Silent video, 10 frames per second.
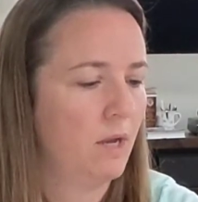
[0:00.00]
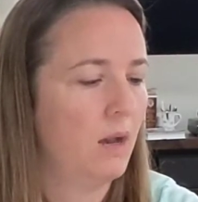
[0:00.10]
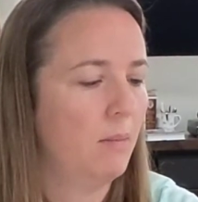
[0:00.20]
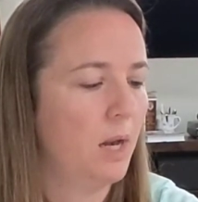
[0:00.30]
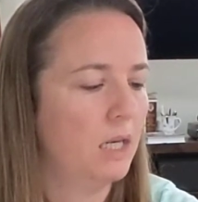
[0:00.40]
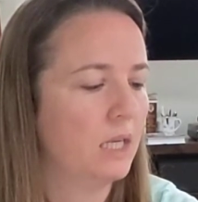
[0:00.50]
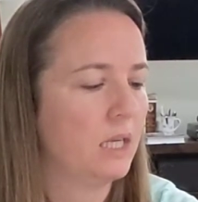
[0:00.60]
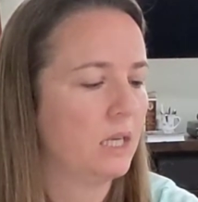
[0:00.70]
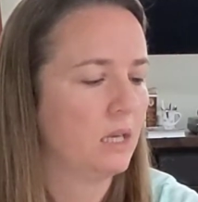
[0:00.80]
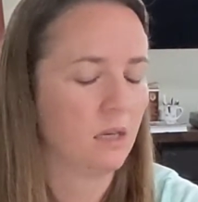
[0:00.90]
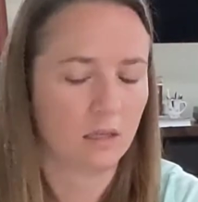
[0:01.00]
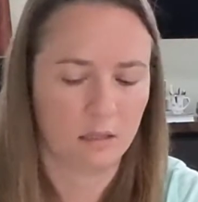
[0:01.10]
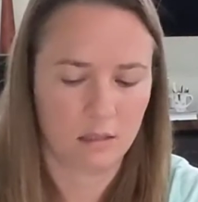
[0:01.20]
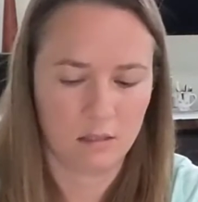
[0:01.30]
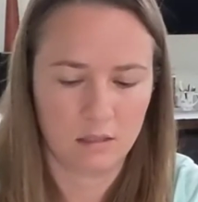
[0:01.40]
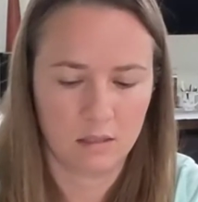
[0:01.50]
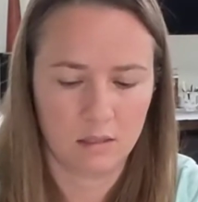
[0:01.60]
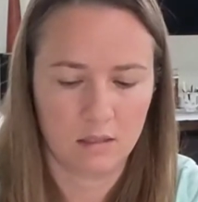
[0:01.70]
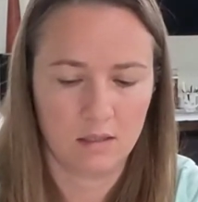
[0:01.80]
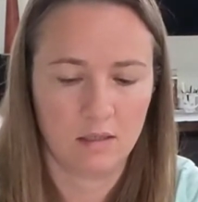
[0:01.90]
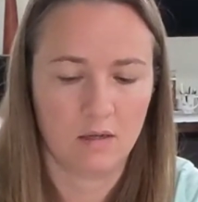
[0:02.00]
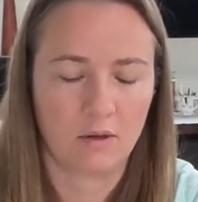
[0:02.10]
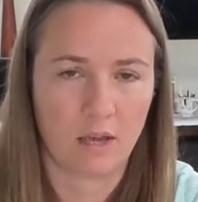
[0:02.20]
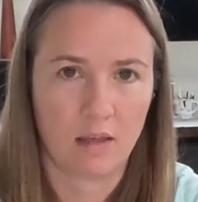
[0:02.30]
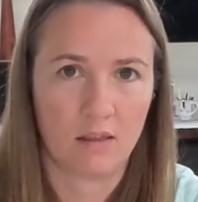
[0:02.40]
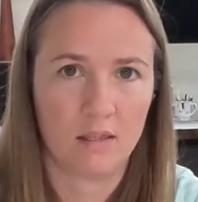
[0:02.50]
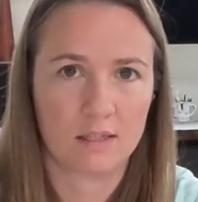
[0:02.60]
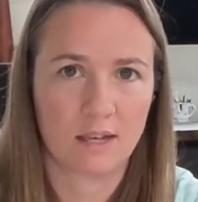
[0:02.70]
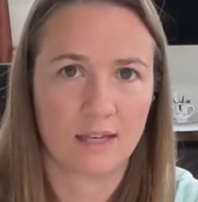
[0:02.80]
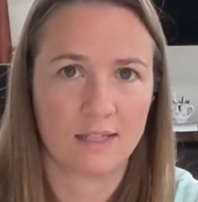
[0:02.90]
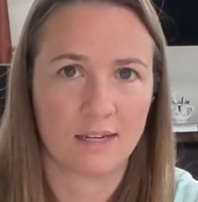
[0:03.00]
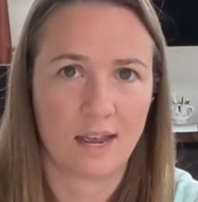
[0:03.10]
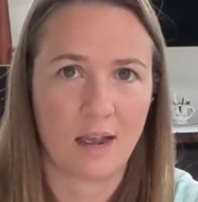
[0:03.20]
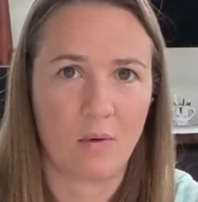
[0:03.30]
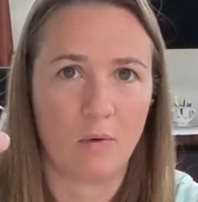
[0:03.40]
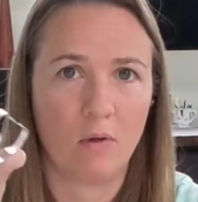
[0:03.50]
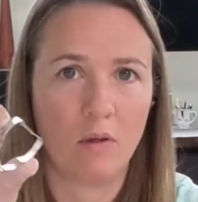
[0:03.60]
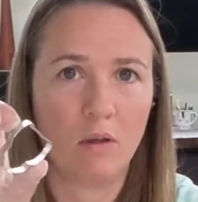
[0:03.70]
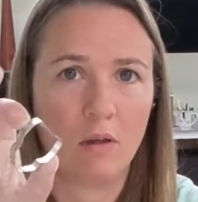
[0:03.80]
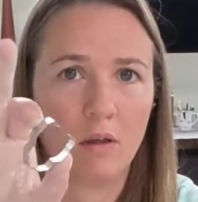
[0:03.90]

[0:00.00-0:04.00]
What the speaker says: A monkey. Okay, this guy is an owl.